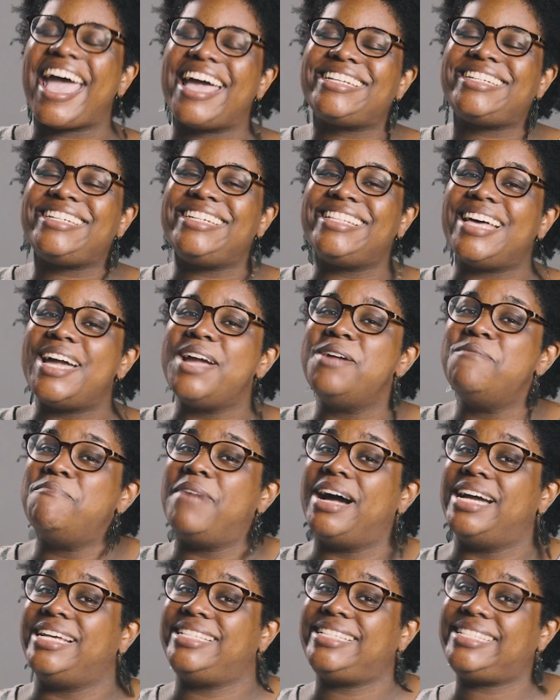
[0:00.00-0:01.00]
ashy like
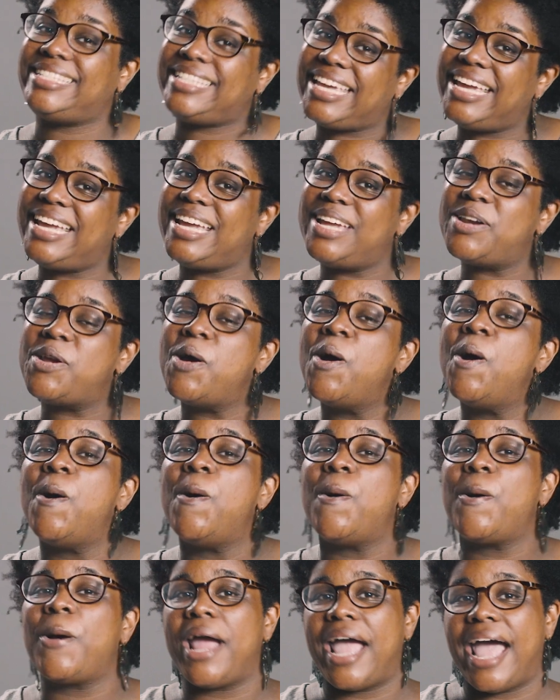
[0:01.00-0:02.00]
my skin
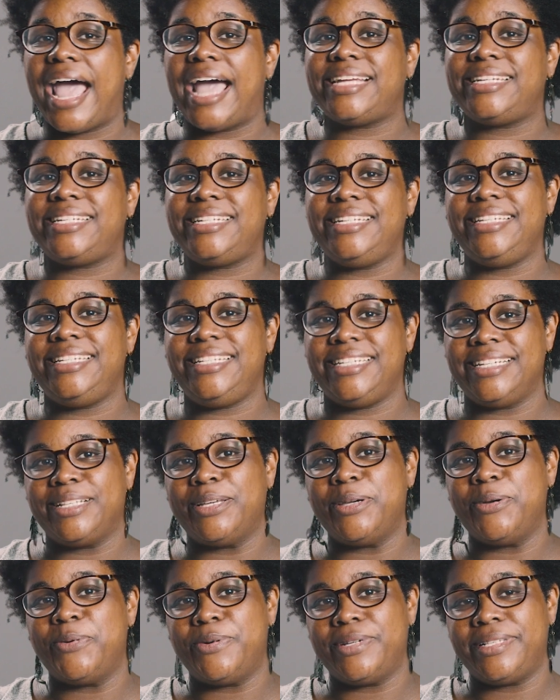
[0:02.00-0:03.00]
or ashy
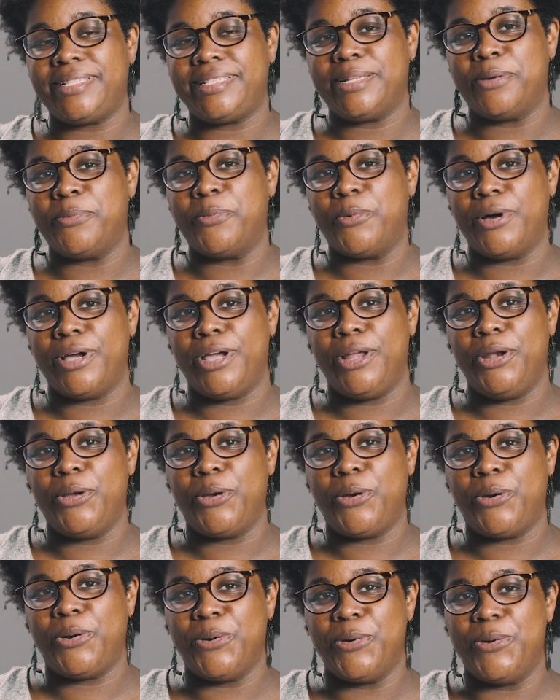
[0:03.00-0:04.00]
dealing with someone
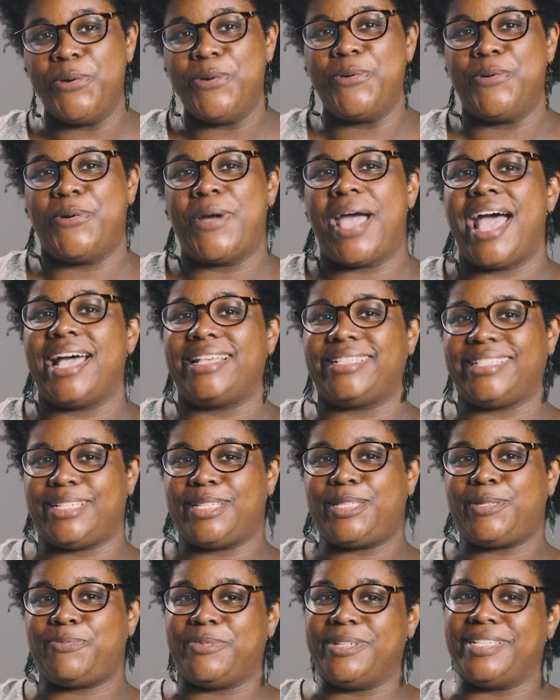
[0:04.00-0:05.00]
who has
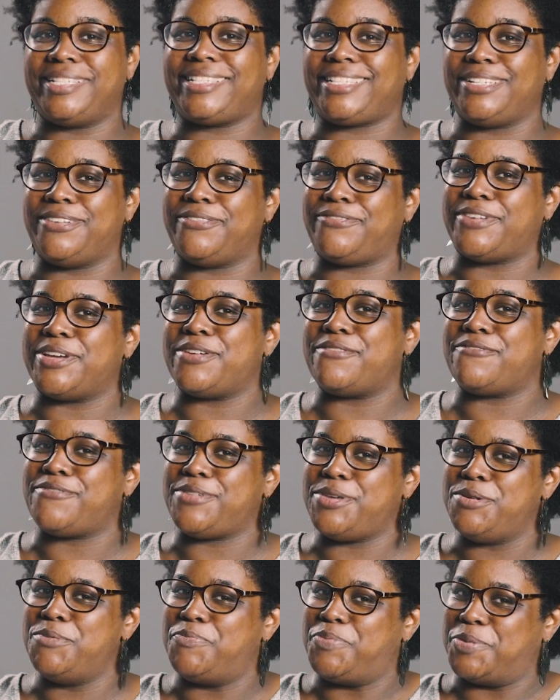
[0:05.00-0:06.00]
a specific
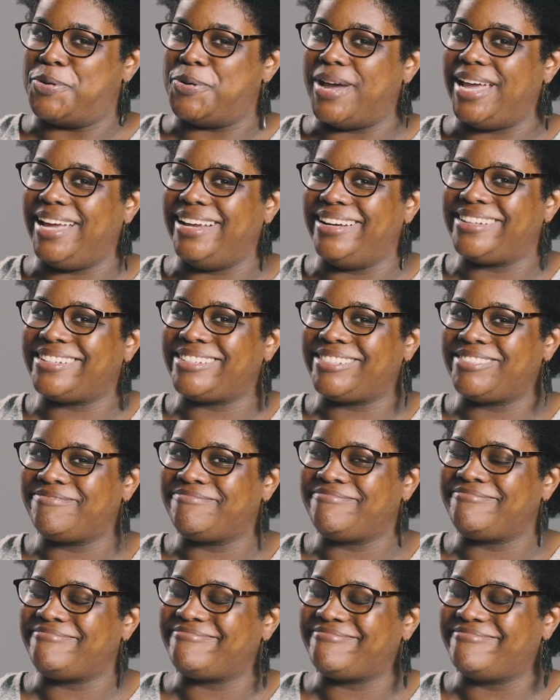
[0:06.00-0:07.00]
viewpoint.
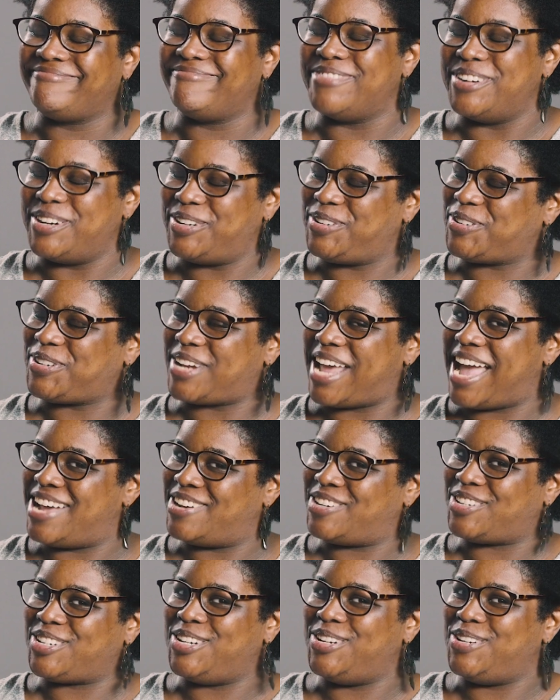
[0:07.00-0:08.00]
Which
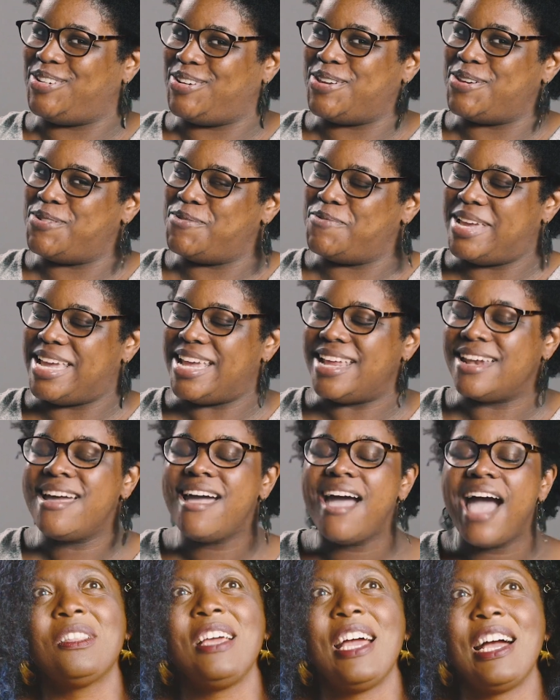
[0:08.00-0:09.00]
ashy do you mean?
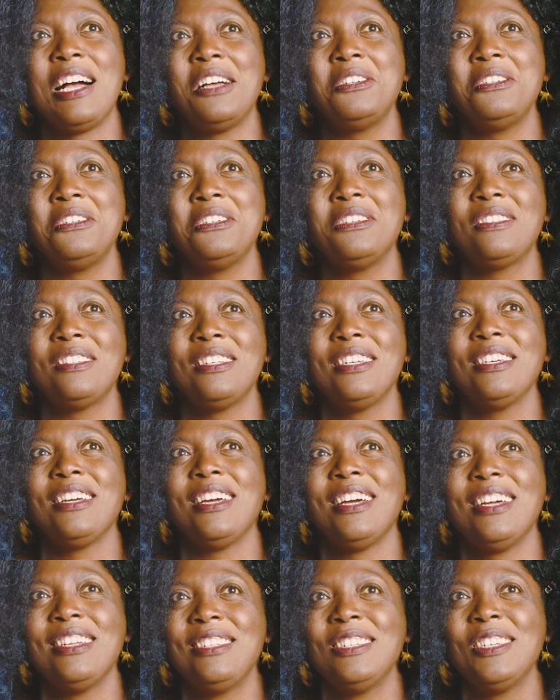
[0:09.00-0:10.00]
The ashiest thing
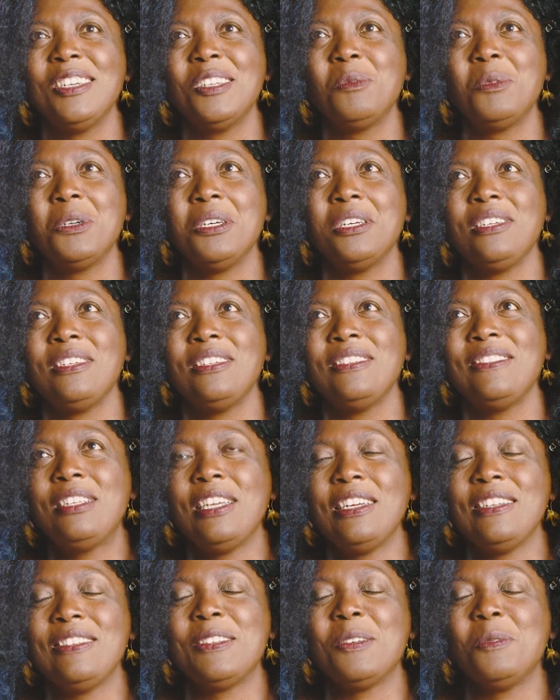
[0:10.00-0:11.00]
I did was
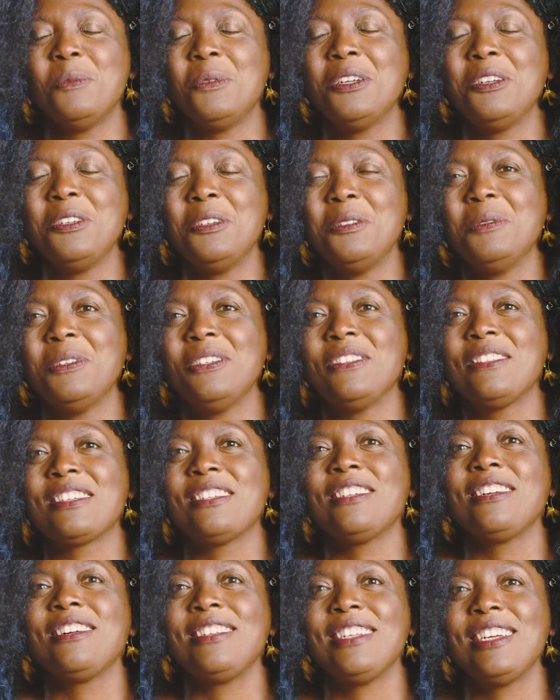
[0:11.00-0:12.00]
date someone who was
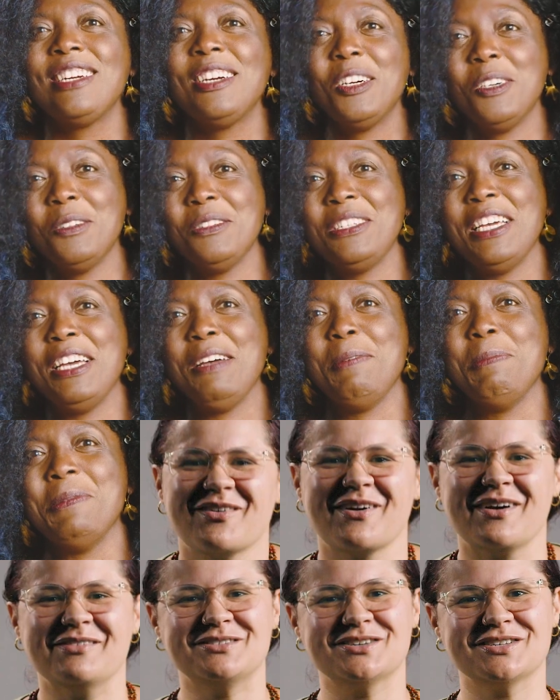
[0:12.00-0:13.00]
clearly a hotep.
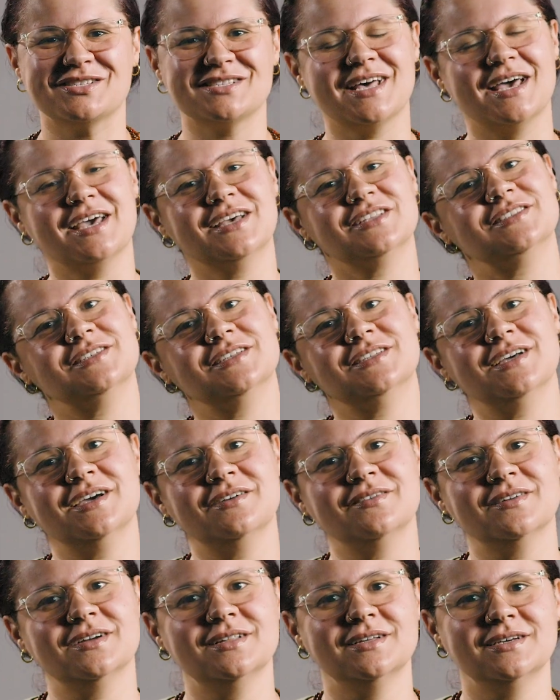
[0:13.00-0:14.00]
Where I'm just like, did I
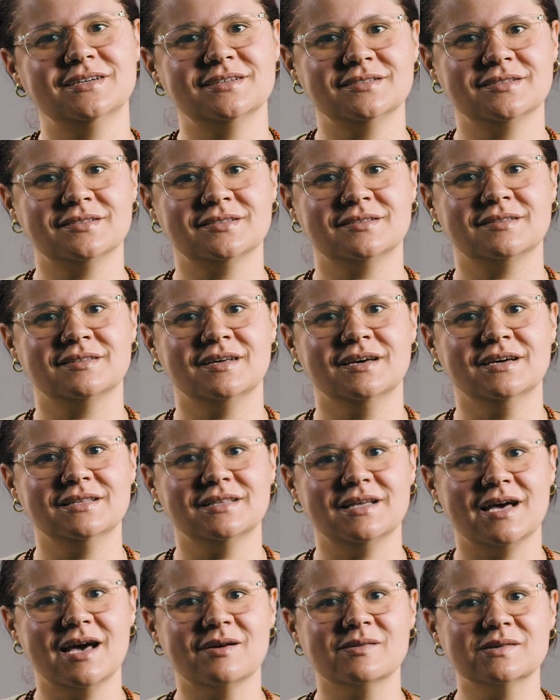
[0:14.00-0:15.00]
really
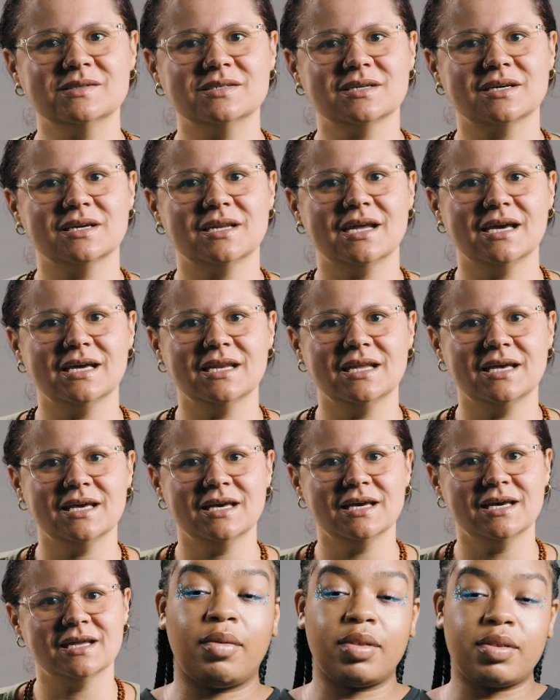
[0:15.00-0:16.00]
think that was a good
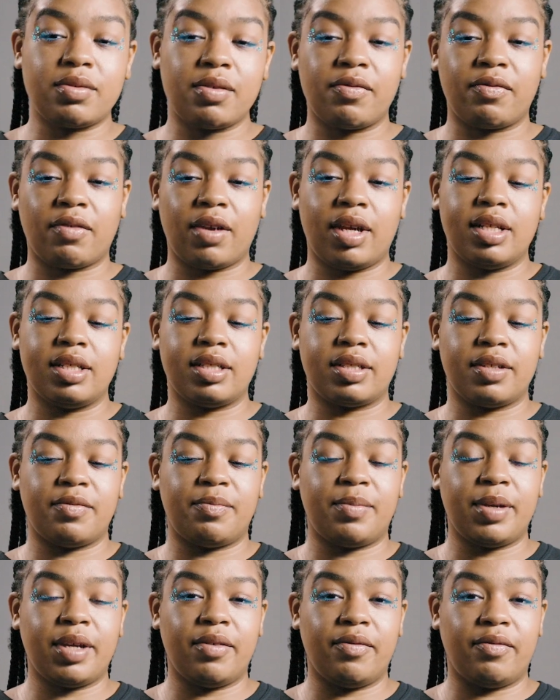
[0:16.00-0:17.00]
idea? I went through a phase
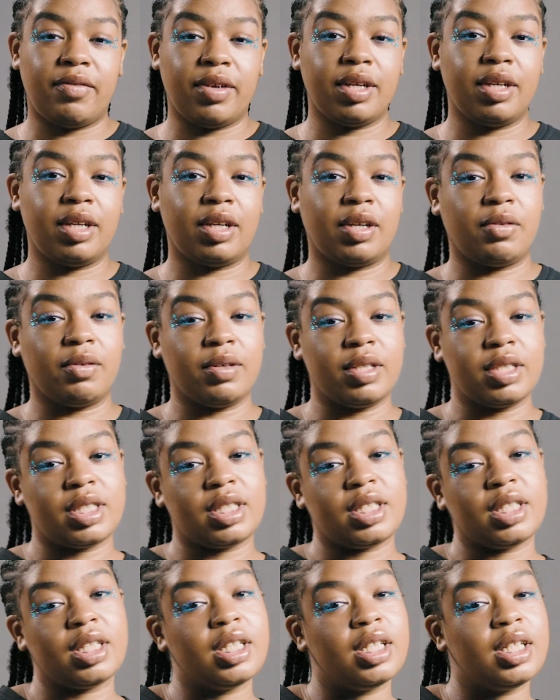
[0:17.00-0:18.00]
of being very
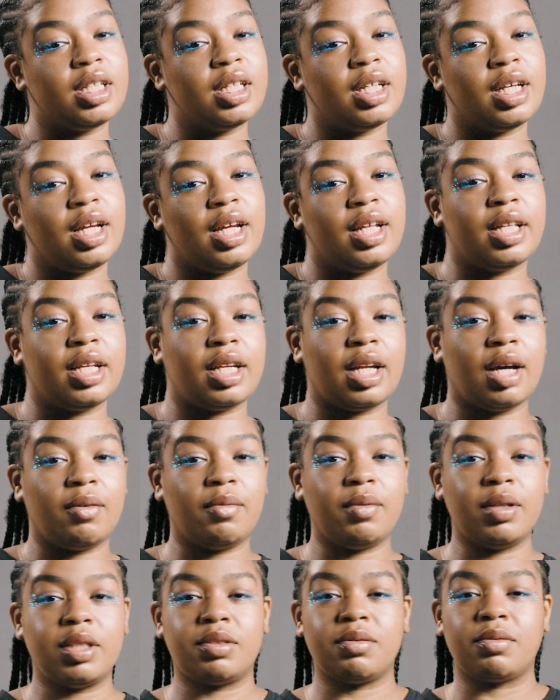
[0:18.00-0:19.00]
Christian, and then I
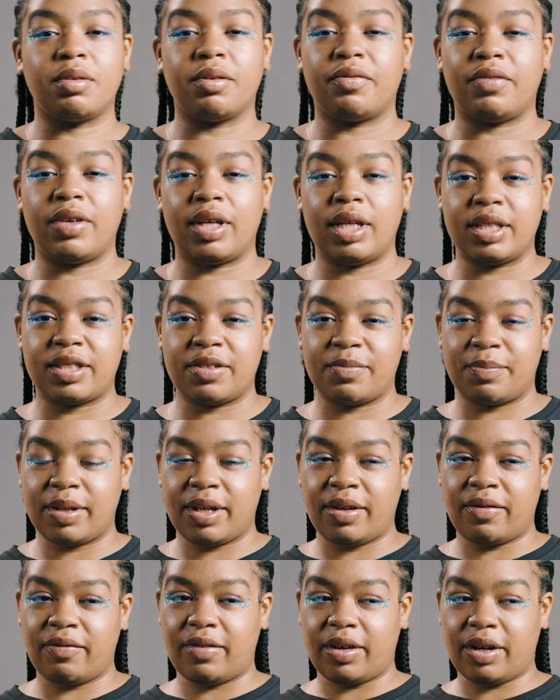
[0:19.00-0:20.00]
went through a phase of
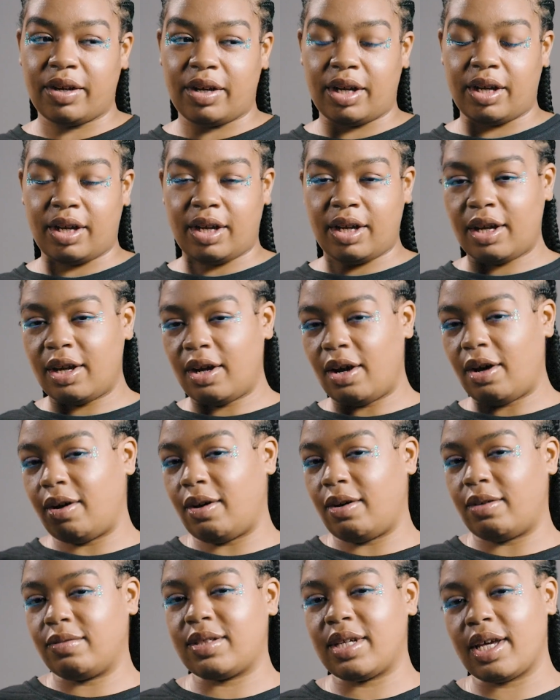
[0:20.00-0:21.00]
being very
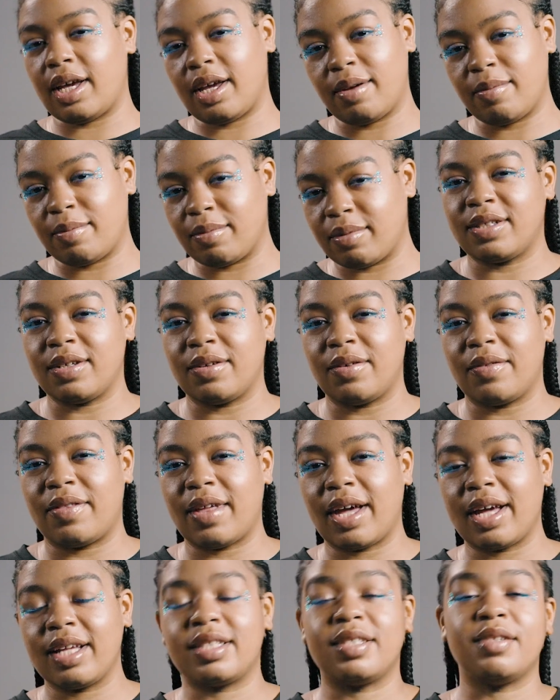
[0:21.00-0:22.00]
Hotep. So
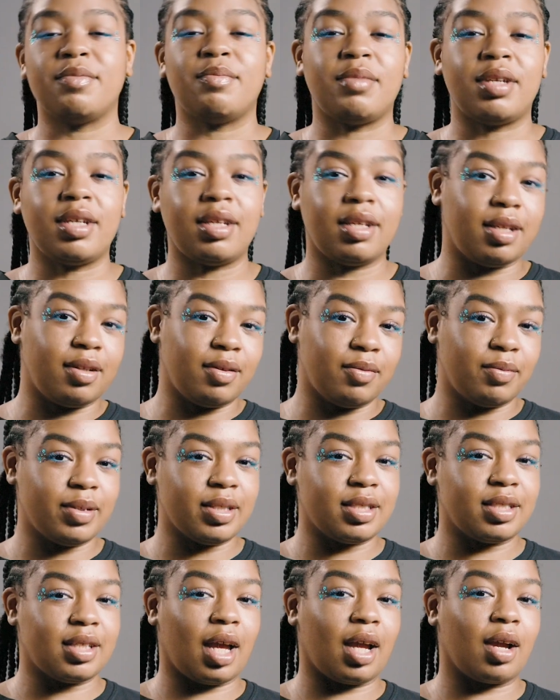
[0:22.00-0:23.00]
that to me
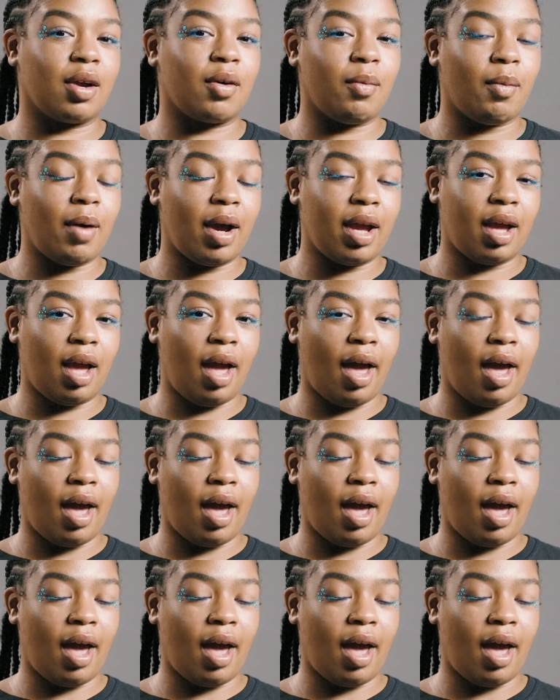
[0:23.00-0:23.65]
was like quite